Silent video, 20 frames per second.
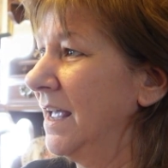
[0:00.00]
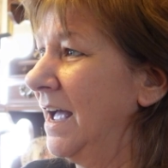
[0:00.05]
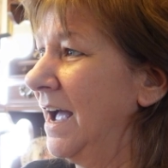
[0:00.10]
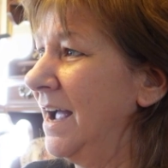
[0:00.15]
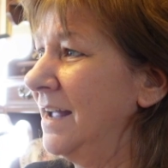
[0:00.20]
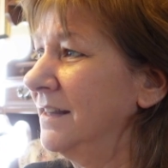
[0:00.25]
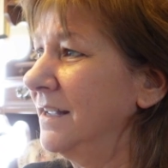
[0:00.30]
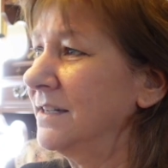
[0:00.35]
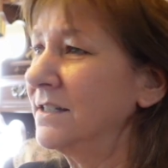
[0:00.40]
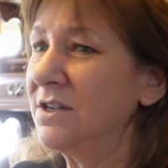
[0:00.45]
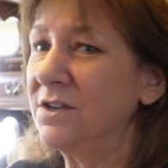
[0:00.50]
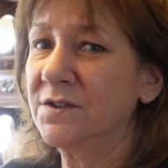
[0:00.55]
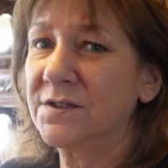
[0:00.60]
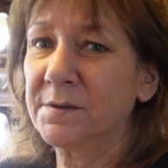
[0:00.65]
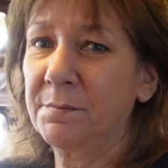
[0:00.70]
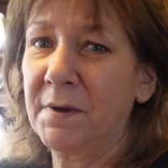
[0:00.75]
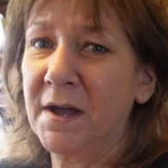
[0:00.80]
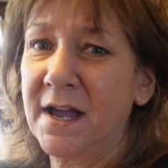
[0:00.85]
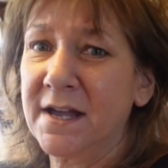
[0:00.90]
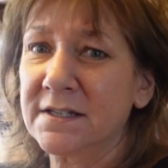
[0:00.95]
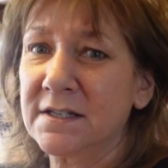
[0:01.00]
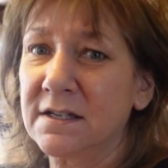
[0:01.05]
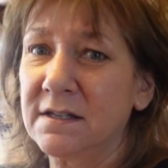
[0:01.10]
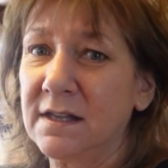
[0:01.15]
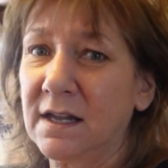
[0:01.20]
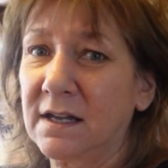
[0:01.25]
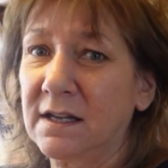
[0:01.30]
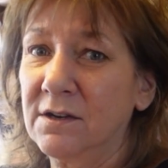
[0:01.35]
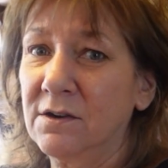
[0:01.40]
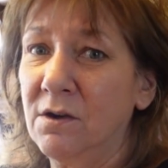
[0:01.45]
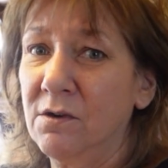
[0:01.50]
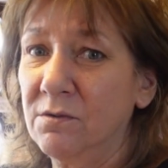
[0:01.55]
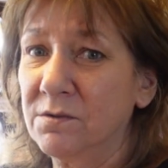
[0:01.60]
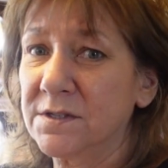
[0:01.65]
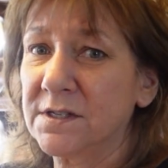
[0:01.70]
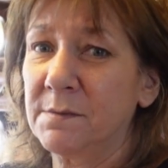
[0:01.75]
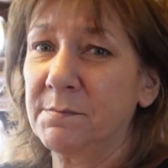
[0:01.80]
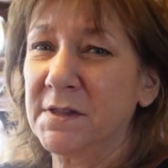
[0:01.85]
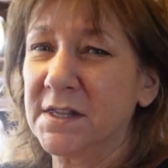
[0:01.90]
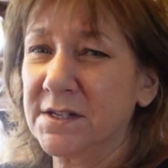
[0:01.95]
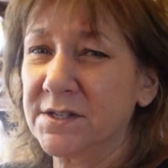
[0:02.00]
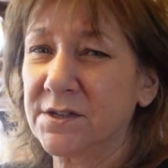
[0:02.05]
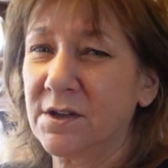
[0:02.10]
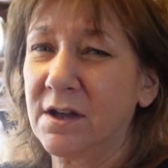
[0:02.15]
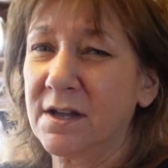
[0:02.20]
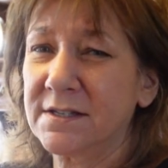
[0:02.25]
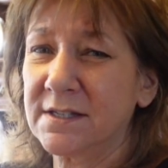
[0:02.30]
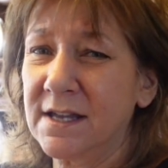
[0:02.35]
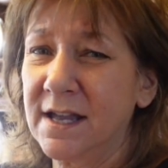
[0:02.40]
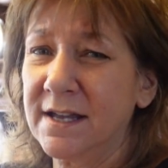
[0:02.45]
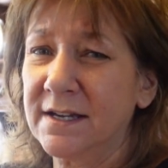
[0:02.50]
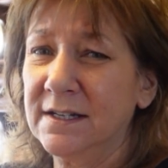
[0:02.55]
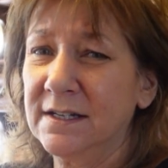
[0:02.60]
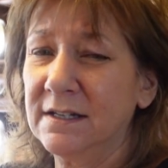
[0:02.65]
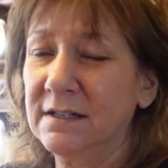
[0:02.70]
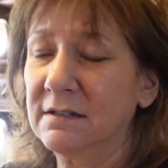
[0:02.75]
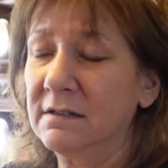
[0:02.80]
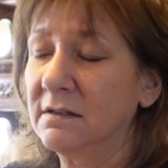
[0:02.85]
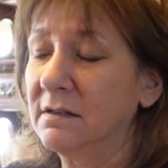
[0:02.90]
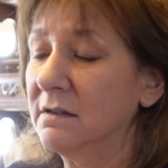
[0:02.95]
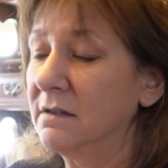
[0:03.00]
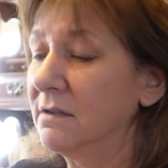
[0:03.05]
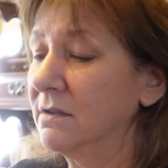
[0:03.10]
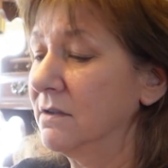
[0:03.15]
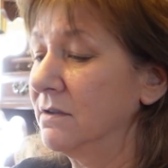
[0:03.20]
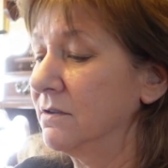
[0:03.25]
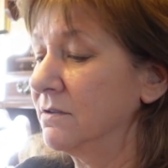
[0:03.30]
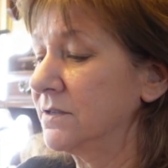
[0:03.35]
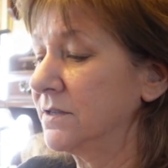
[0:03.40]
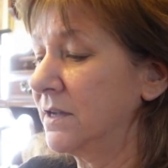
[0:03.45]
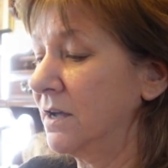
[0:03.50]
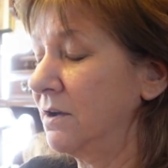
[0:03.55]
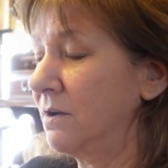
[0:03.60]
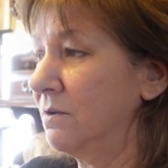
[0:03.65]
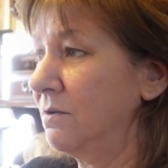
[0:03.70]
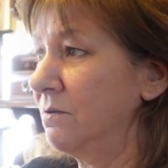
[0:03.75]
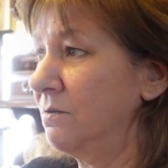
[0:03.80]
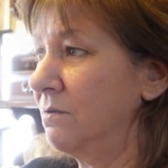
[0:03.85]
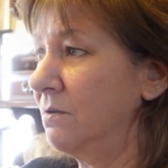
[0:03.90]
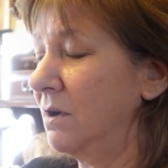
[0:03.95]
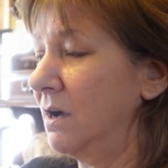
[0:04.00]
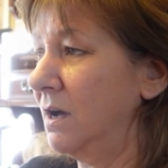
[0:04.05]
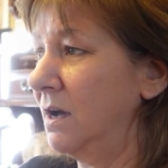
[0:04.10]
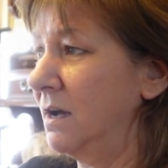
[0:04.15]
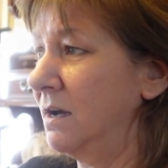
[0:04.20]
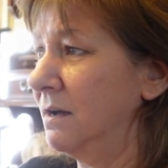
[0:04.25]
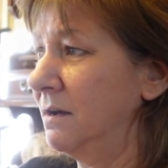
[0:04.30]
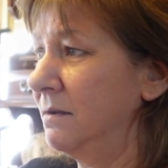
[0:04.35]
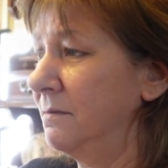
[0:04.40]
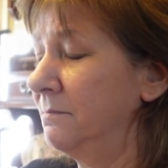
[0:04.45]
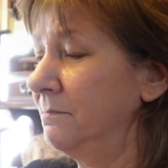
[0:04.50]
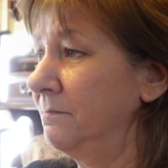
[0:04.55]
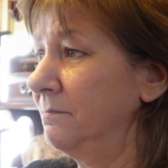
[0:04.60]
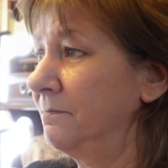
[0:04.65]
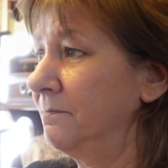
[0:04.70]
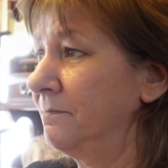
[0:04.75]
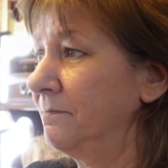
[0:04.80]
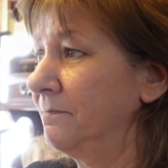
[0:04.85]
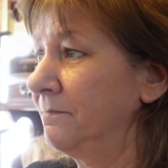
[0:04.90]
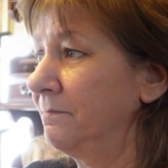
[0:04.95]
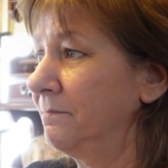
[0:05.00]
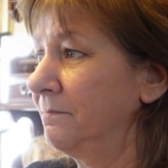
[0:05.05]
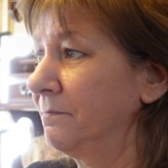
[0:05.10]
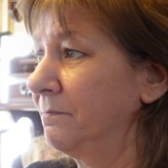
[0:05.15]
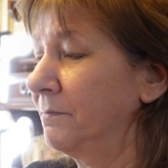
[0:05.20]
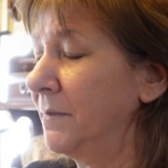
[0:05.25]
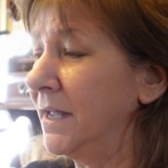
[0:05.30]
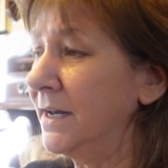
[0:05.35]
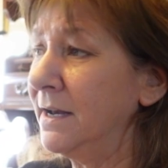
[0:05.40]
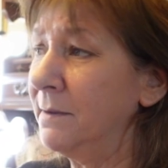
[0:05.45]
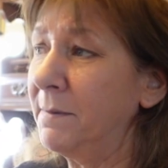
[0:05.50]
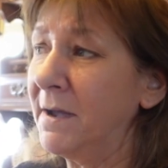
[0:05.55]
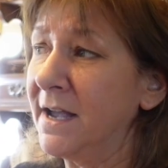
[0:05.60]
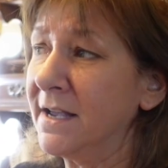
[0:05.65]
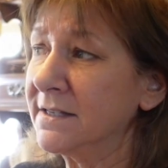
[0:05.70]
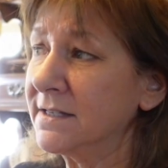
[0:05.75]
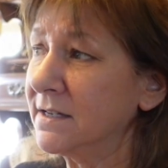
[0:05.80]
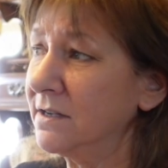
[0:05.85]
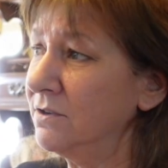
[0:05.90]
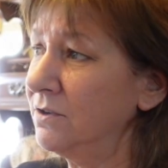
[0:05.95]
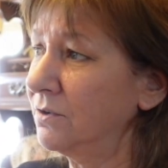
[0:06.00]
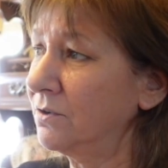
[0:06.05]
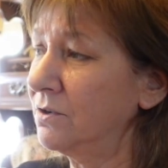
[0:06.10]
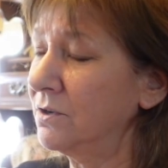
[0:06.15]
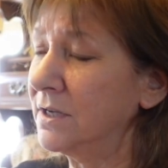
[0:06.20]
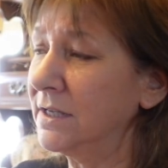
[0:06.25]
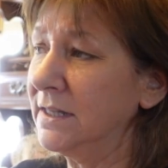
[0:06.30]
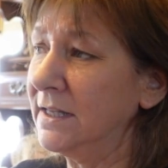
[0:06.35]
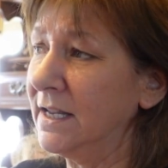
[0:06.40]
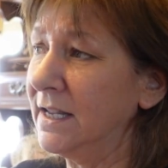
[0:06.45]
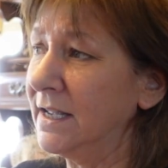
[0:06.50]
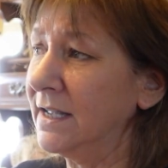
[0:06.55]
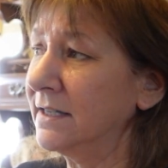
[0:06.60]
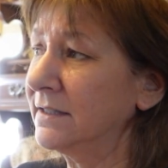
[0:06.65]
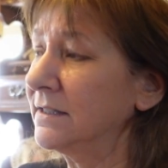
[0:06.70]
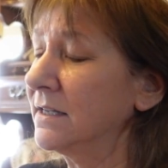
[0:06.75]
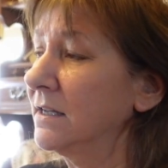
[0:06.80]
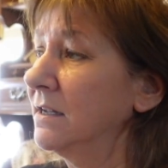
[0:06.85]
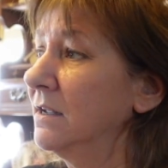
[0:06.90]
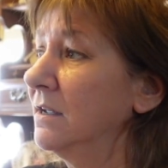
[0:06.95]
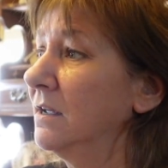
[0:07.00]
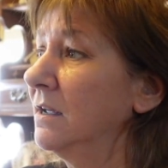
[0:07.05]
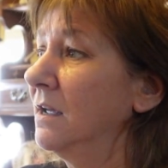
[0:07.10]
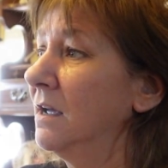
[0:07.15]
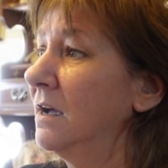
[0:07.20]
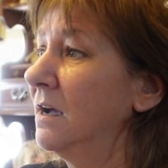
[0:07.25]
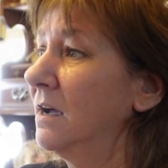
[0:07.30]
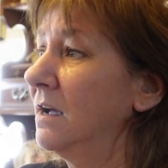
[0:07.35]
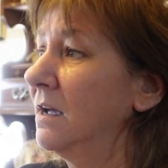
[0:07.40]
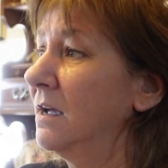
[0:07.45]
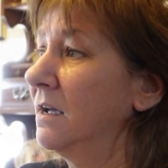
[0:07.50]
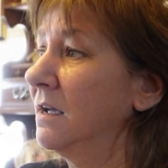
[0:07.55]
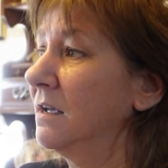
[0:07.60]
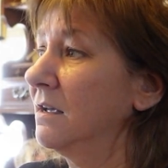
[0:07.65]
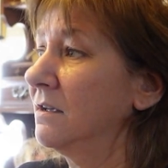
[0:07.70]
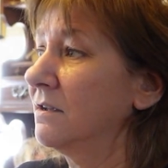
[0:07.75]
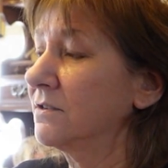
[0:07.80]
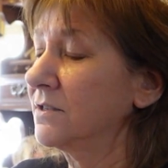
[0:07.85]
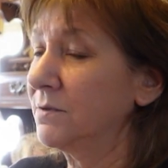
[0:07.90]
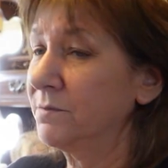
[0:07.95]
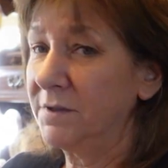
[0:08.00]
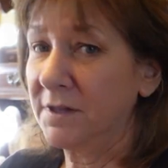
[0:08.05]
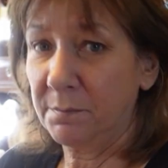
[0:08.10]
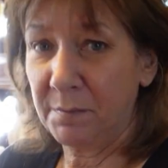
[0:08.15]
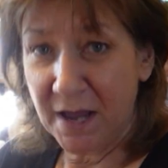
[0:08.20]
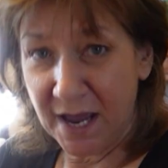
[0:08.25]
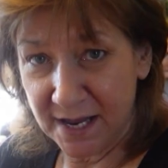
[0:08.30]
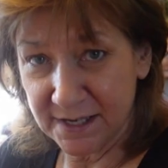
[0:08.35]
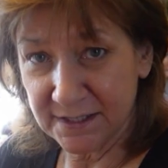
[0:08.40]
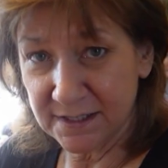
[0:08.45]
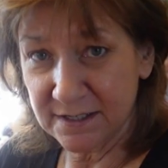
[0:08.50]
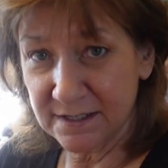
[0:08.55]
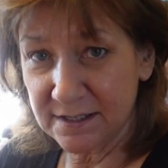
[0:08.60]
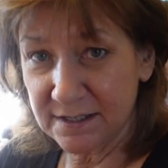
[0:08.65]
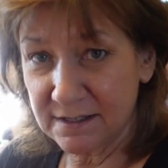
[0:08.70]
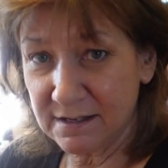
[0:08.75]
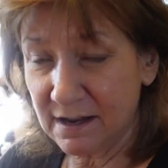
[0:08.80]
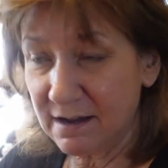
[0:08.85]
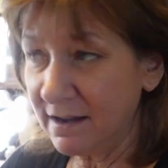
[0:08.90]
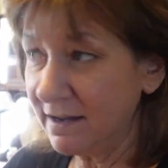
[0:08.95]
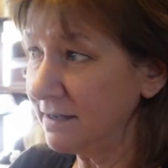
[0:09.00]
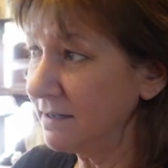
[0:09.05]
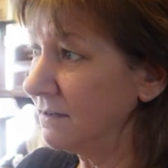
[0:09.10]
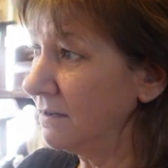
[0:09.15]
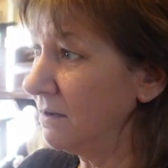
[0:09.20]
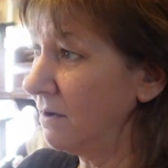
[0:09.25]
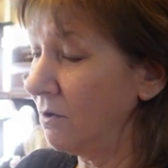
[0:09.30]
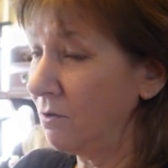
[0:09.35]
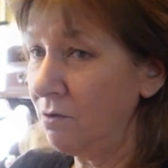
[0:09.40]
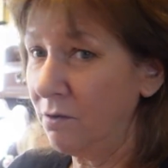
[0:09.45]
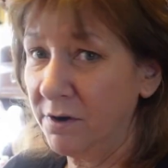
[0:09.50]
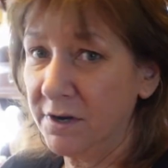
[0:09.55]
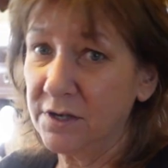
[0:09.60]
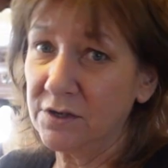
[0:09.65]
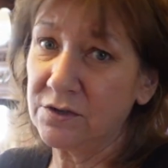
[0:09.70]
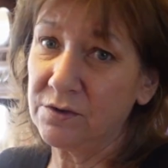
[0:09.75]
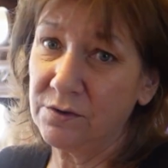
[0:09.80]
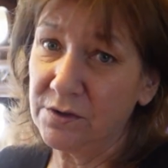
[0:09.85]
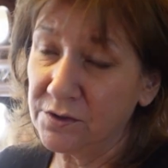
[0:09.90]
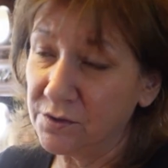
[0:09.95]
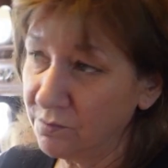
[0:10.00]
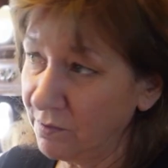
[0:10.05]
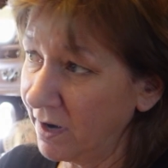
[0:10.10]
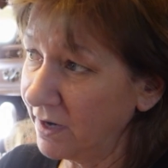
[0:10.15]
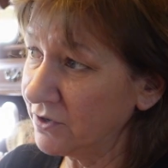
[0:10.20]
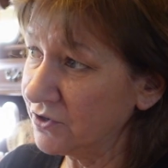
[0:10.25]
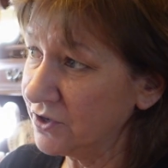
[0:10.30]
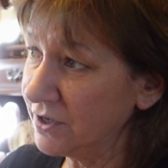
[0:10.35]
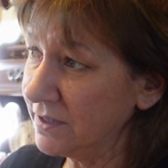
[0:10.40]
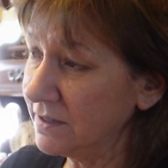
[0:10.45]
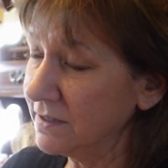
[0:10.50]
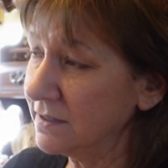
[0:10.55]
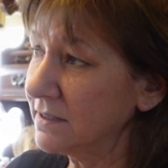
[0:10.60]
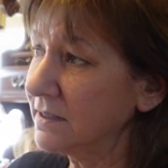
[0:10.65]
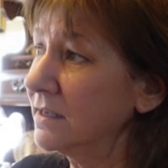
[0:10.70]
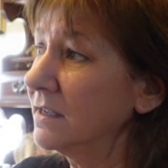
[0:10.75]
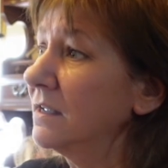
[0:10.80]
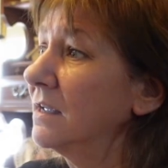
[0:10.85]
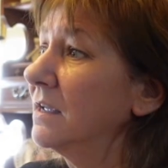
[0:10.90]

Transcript: I like to use a pasta that can hold some of the sauce on it. So penne pasta, you're cooking that. So when the pasta's done, according to the directions,